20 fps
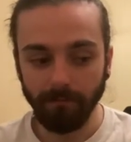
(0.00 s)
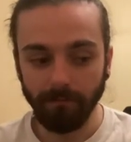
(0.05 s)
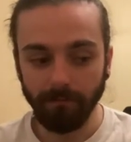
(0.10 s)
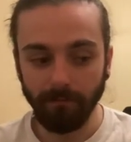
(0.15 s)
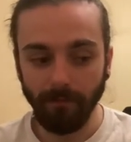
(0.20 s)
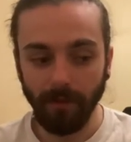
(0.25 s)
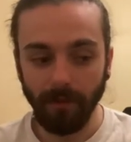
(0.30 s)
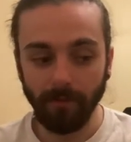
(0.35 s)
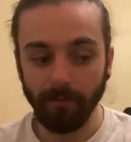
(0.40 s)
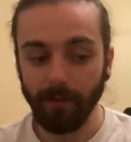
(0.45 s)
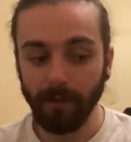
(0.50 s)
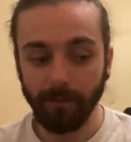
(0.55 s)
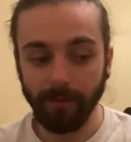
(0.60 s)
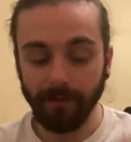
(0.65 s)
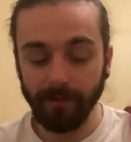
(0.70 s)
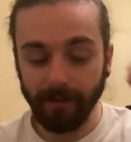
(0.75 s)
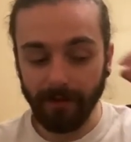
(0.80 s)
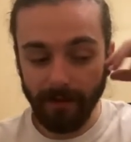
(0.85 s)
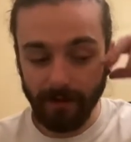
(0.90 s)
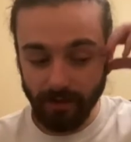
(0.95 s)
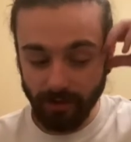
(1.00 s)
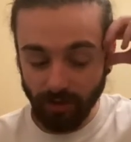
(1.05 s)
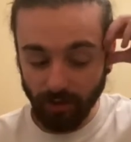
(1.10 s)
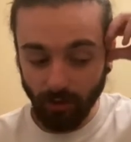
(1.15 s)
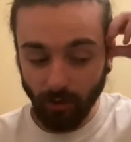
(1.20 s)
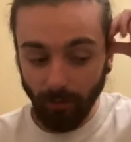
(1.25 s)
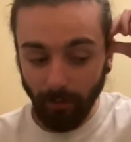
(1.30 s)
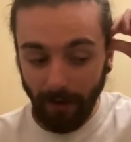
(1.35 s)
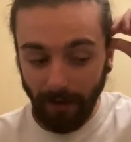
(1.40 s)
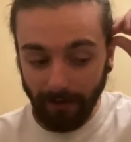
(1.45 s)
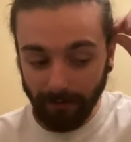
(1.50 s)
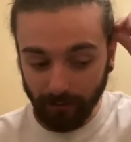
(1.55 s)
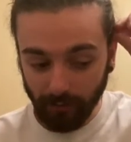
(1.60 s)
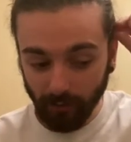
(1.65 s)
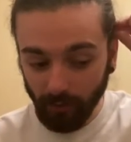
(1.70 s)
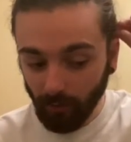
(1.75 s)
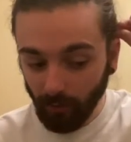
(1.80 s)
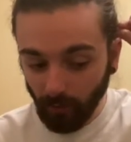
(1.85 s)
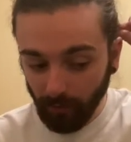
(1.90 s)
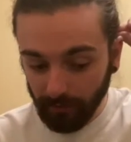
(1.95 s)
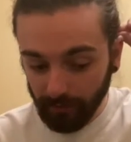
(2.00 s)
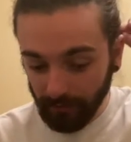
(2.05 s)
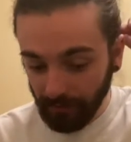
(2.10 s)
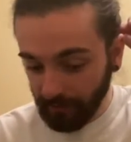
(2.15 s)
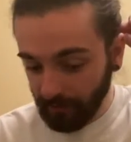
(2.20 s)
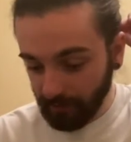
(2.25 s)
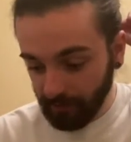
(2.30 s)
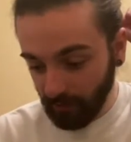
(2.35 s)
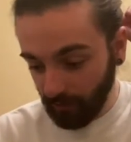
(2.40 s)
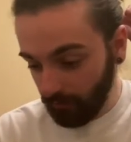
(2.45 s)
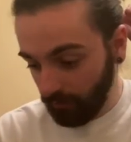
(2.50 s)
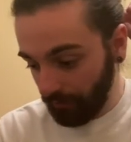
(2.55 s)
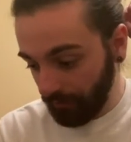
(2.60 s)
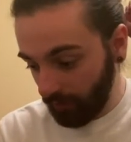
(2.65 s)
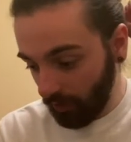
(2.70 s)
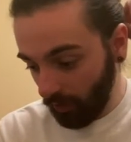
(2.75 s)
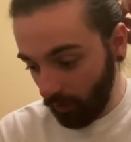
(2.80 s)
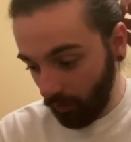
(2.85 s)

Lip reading: it may be the case you go back to it one day and you're like,